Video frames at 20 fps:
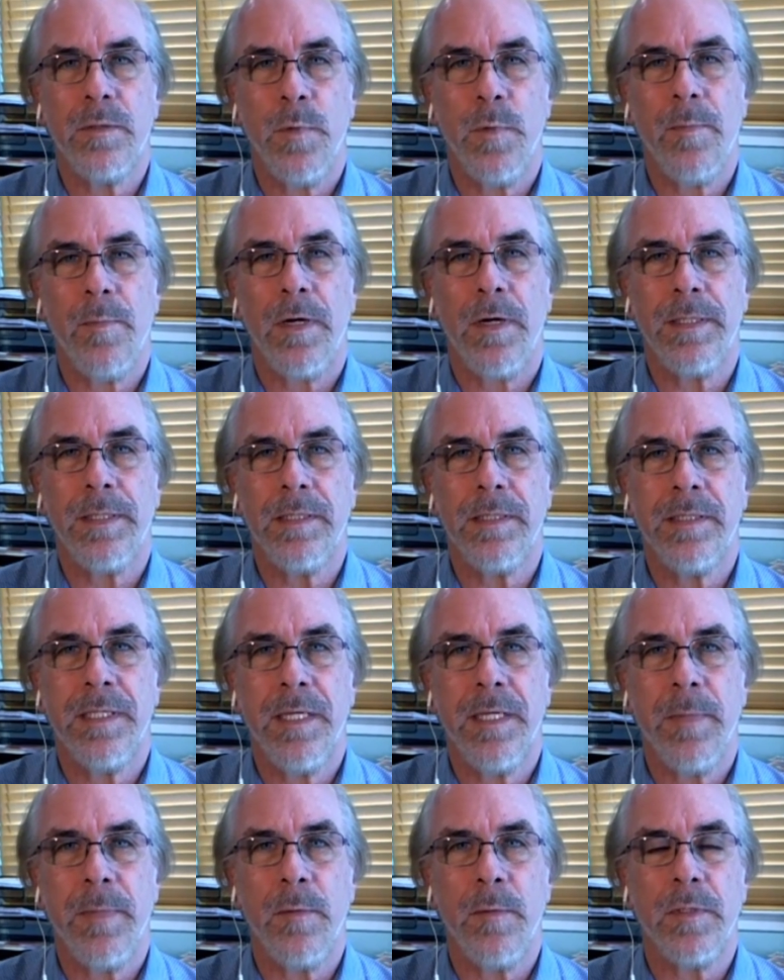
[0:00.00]
of
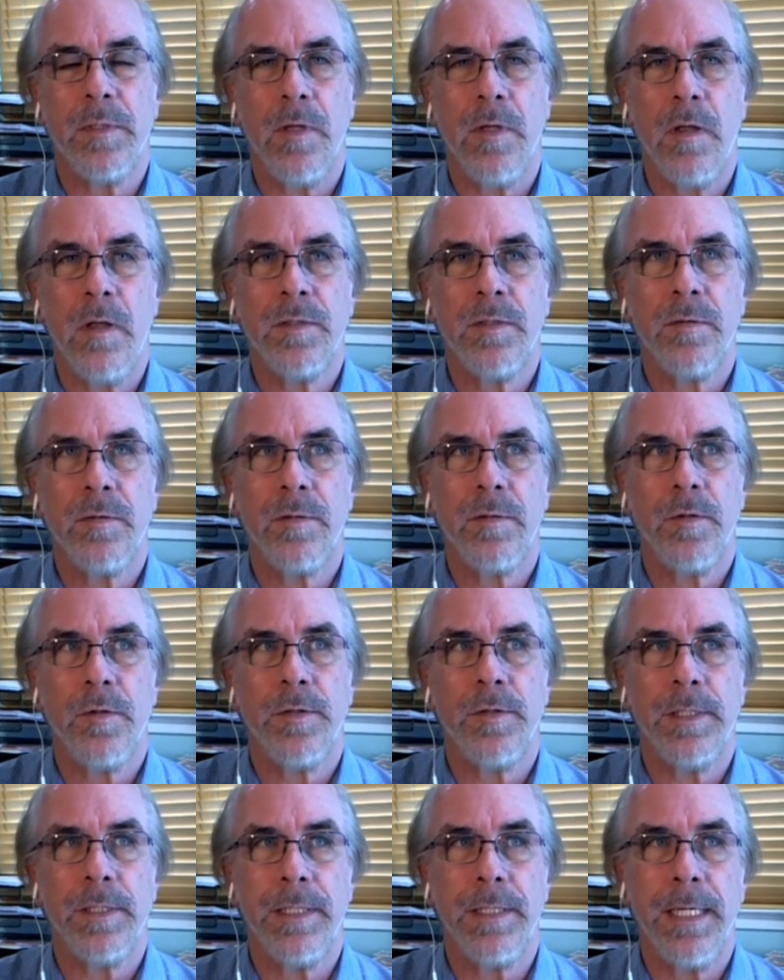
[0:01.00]
WebRTC, but it was also their
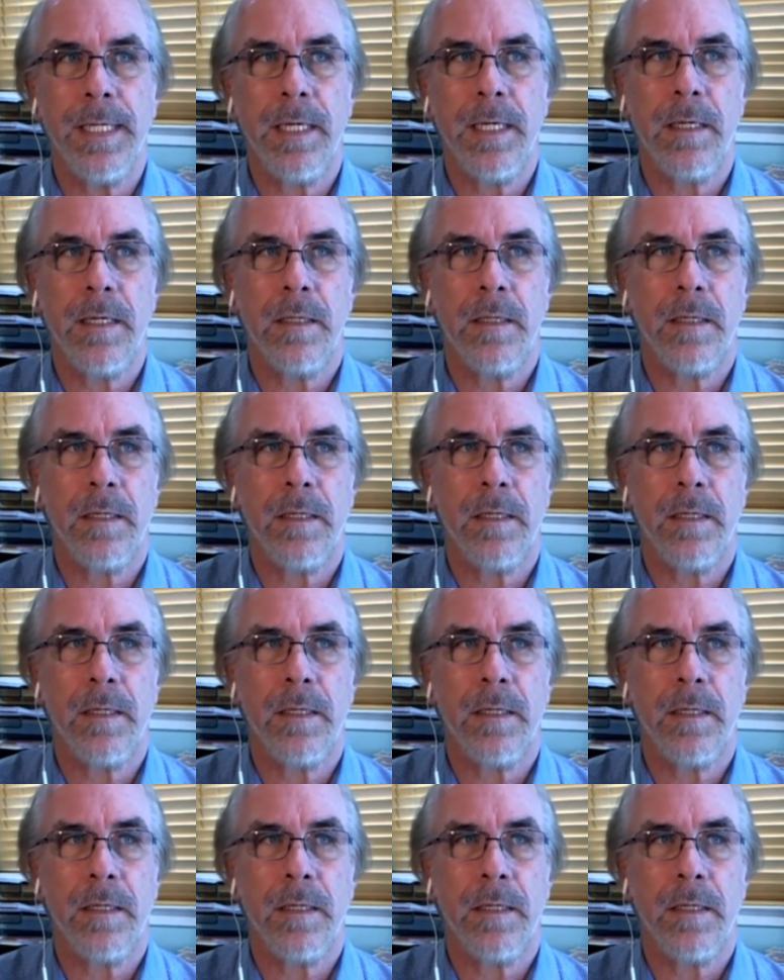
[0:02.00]
unique